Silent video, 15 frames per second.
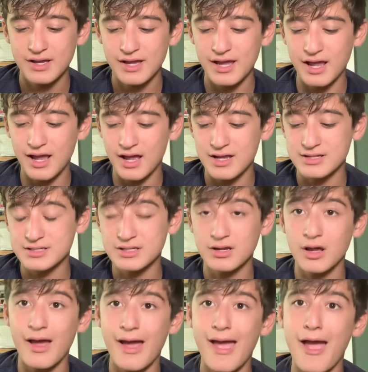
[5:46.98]
And
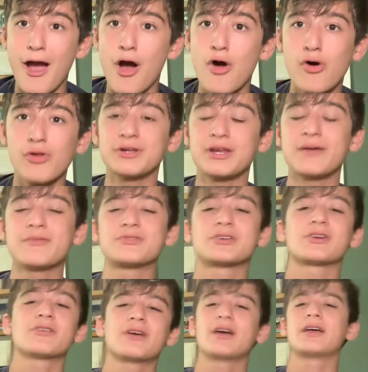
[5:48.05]
all the time I was
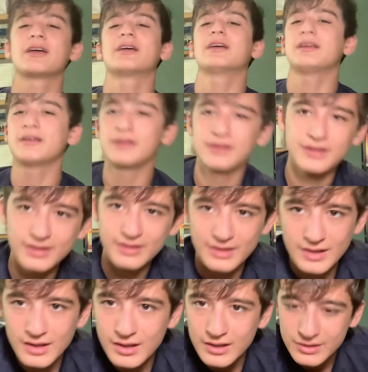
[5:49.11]
like, okay,
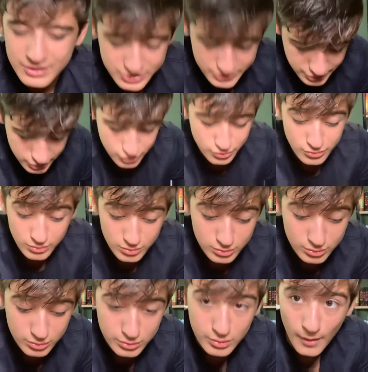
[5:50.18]
the
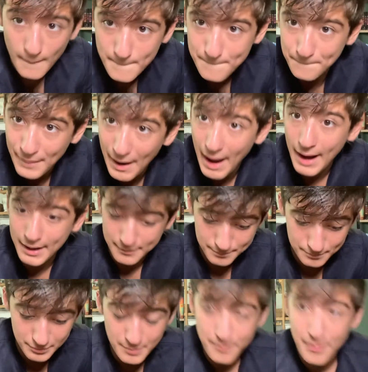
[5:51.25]

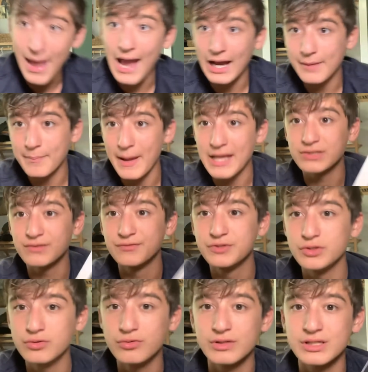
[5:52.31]
back page of
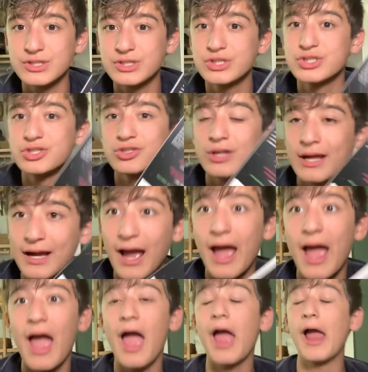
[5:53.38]
Dune is like
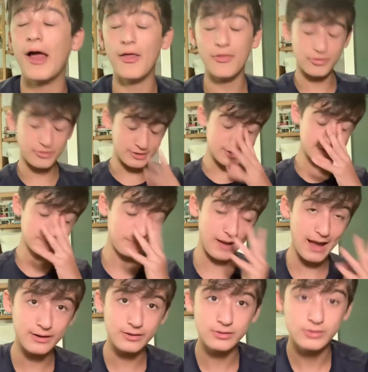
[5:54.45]
these
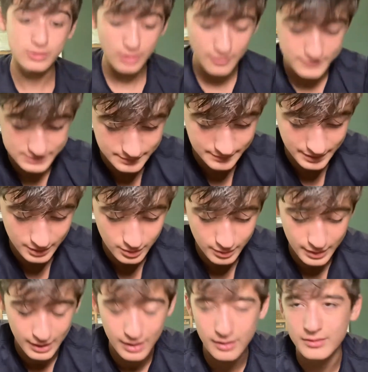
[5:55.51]
back covers. I'm like,
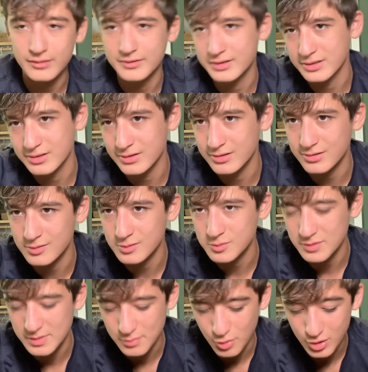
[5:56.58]
okay, this looks
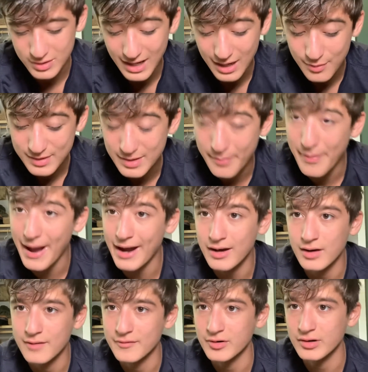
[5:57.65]
pretty boring. And then I read the back
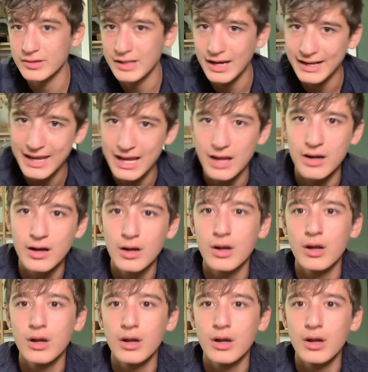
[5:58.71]
cover, and then I can't